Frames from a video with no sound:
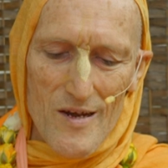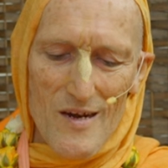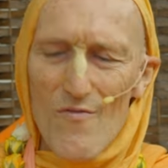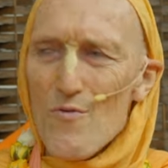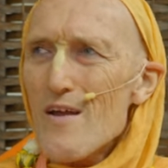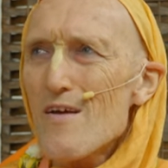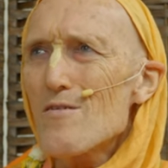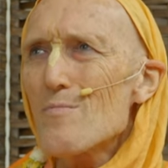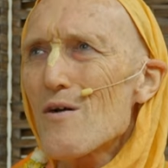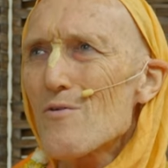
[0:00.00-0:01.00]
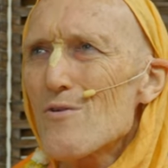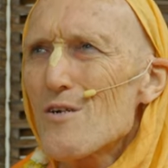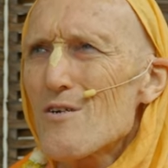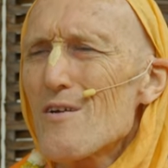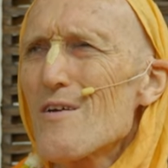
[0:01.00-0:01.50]
And if we hear about
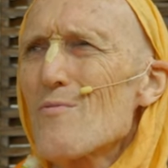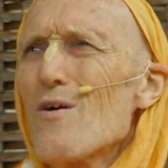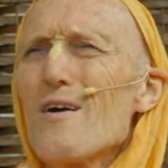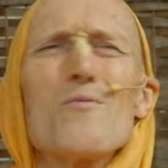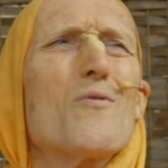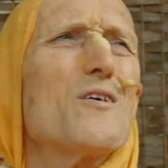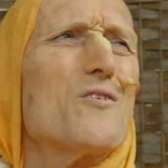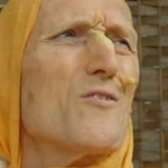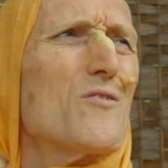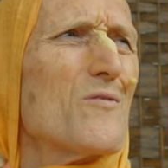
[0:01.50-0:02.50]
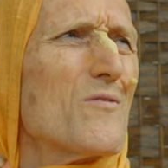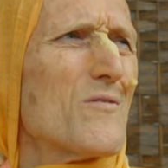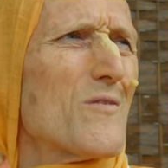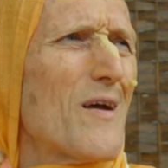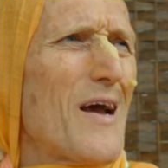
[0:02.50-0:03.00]
Krishna, then why, why should
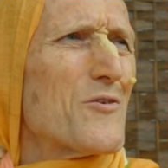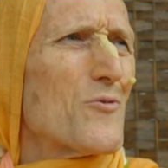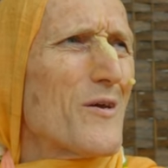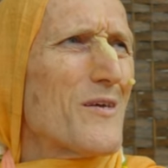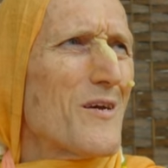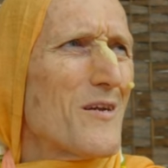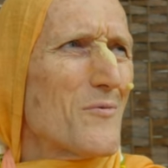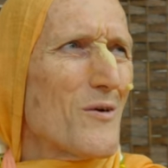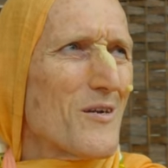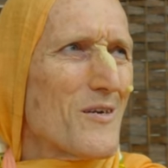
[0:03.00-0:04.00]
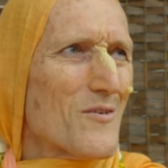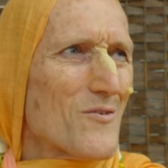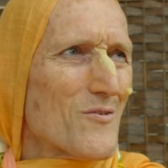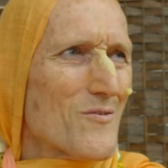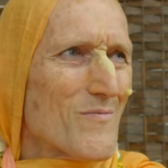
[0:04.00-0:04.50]
you adulate anyone
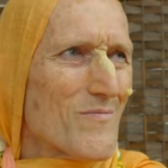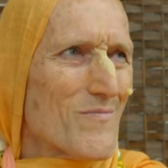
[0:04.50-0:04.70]
else?